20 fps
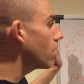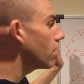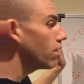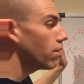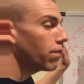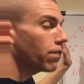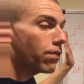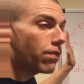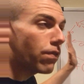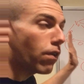the
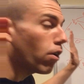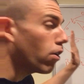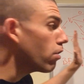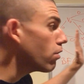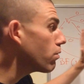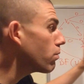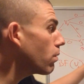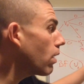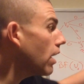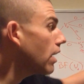
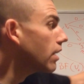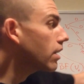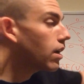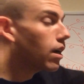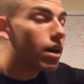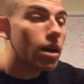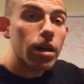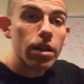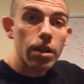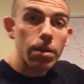far right
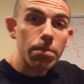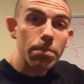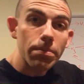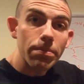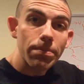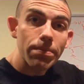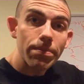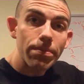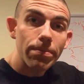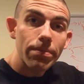column,
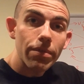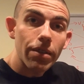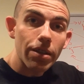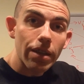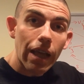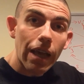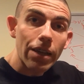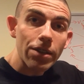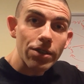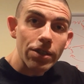the
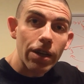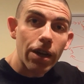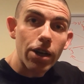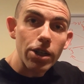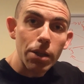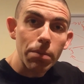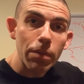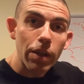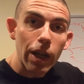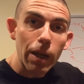last
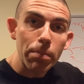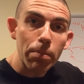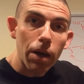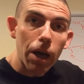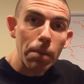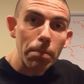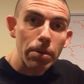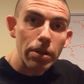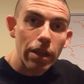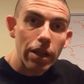column that I
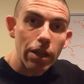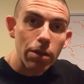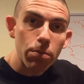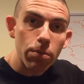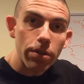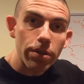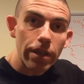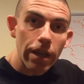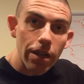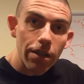populated
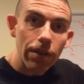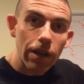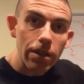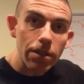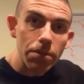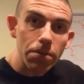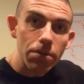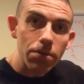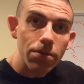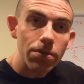with data
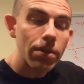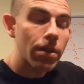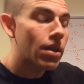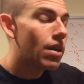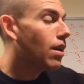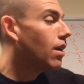values,